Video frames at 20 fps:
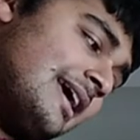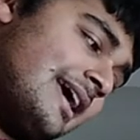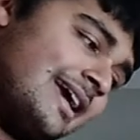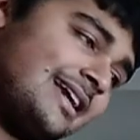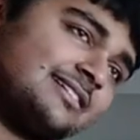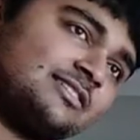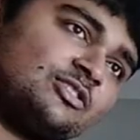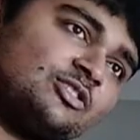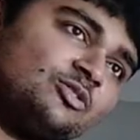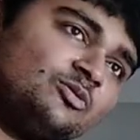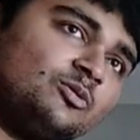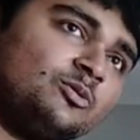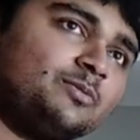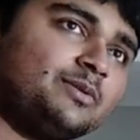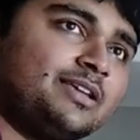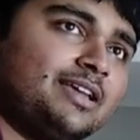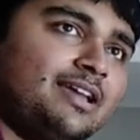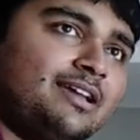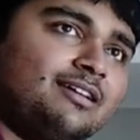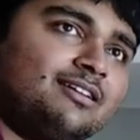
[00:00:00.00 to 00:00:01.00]
x2 will
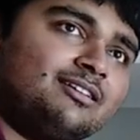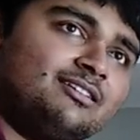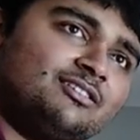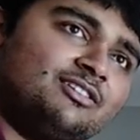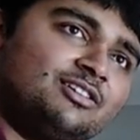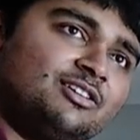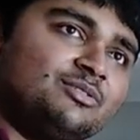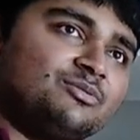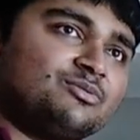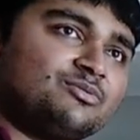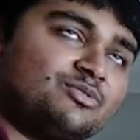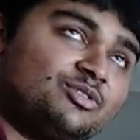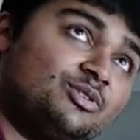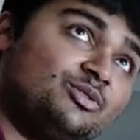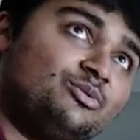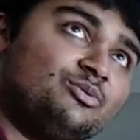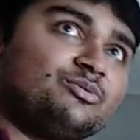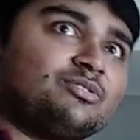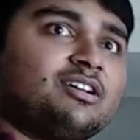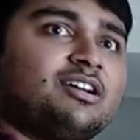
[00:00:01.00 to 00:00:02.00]
be
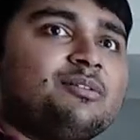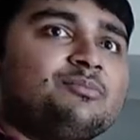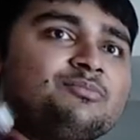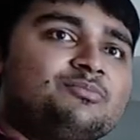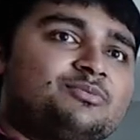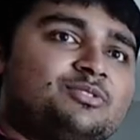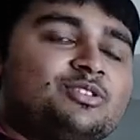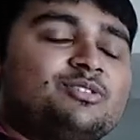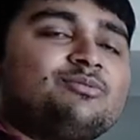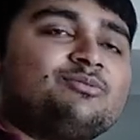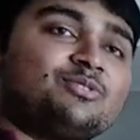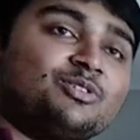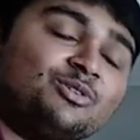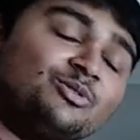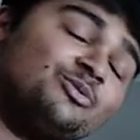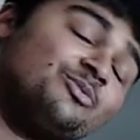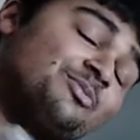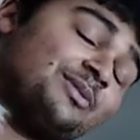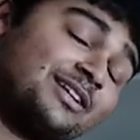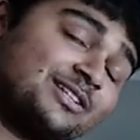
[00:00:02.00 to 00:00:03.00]
2 times
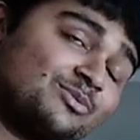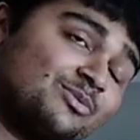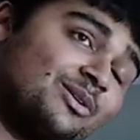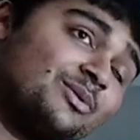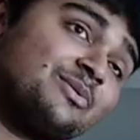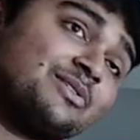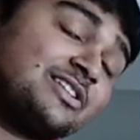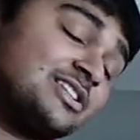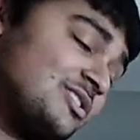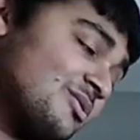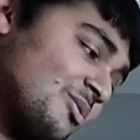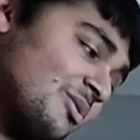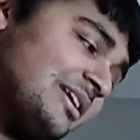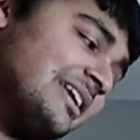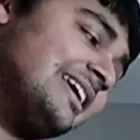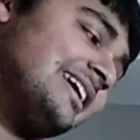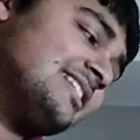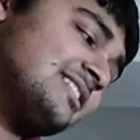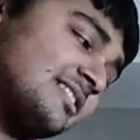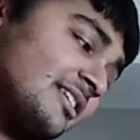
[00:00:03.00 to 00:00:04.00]
2 plus 1, which is
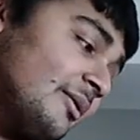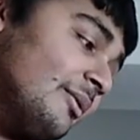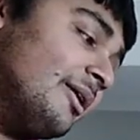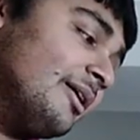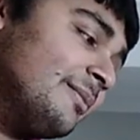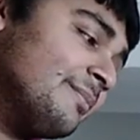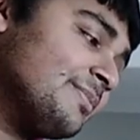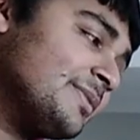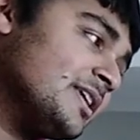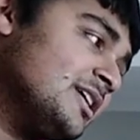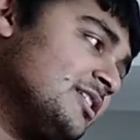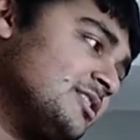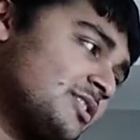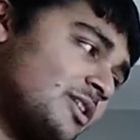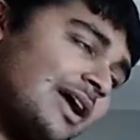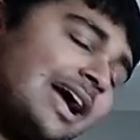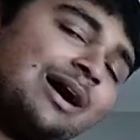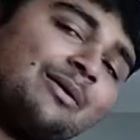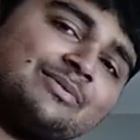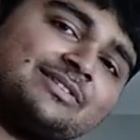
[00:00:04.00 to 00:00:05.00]
3, and so on.
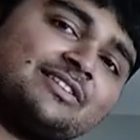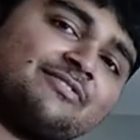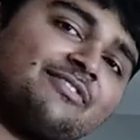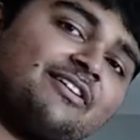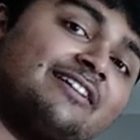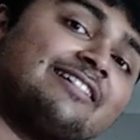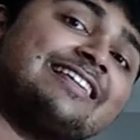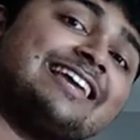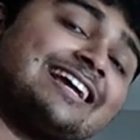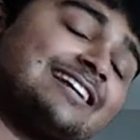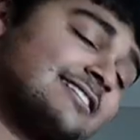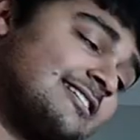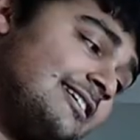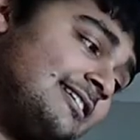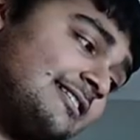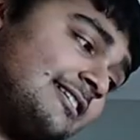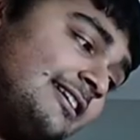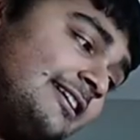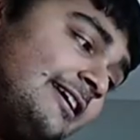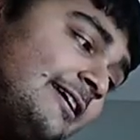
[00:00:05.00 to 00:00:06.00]
So how we defined the
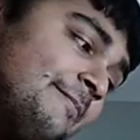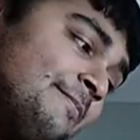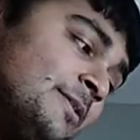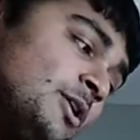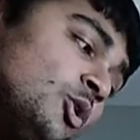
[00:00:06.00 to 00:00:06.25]
xi's earlier,